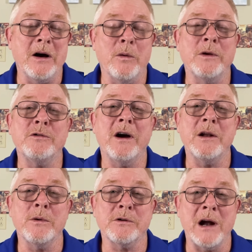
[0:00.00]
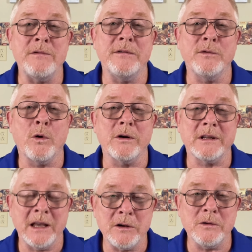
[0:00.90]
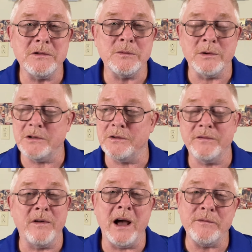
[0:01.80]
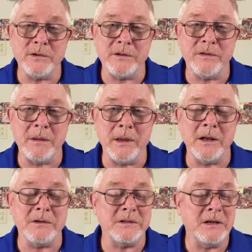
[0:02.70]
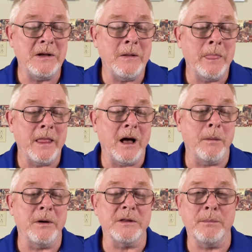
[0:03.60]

We tried it with gravel floor kennels, which is fine for the females, but the